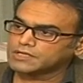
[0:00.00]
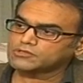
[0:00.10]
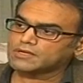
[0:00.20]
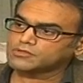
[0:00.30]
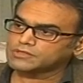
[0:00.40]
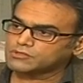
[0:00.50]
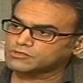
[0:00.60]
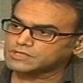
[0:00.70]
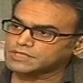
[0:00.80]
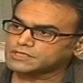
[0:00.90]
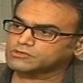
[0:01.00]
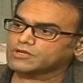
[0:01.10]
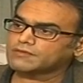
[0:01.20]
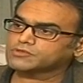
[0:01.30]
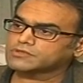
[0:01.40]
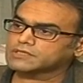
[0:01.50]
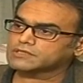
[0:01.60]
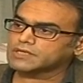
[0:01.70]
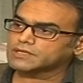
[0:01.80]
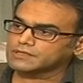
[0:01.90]
you have to negotiate, you have
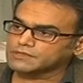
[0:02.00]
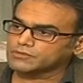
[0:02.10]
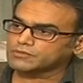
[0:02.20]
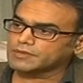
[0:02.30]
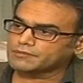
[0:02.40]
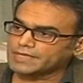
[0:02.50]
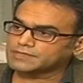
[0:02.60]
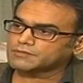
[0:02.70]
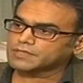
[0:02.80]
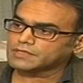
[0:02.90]
to make some